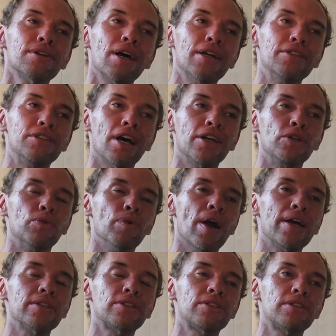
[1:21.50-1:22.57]
and
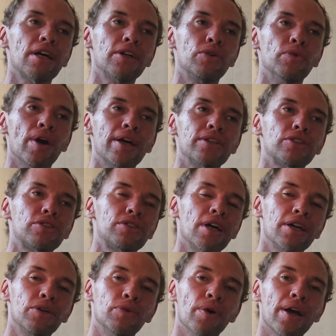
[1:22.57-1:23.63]
digress, digress,
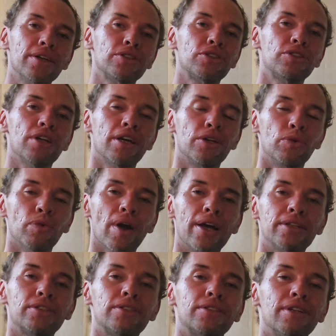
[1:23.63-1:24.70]
digress,
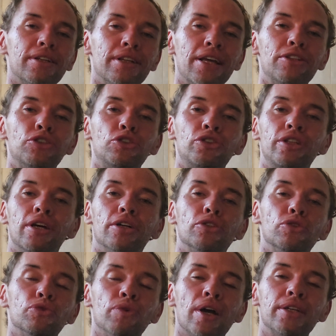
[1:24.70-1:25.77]
digress, and then she
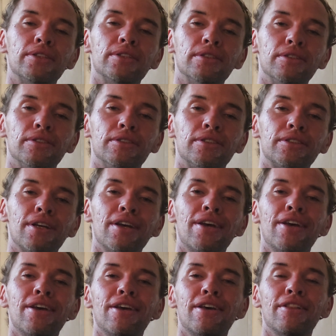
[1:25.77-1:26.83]
undresses
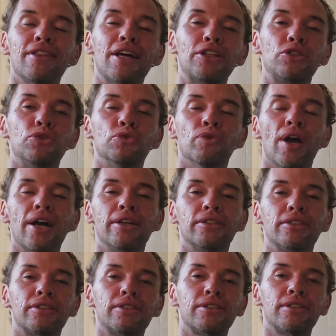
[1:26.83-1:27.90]
that
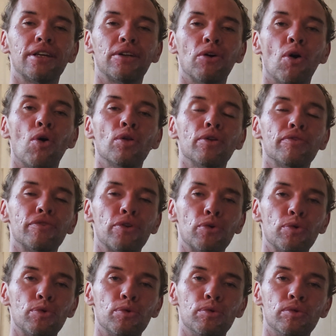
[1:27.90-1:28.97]
dress that all of
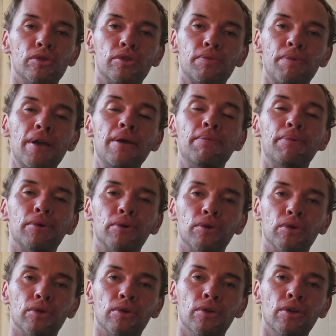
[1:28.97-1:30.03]
those
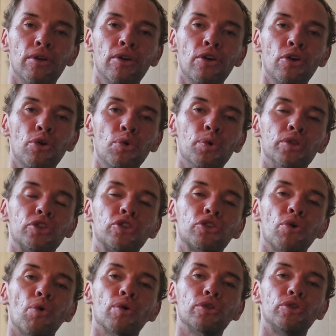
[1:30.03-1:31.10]
people who
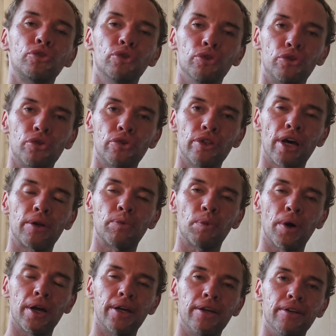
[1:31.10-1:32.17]
escort you to that
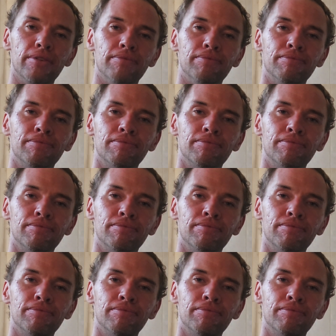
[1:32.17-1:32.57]
way.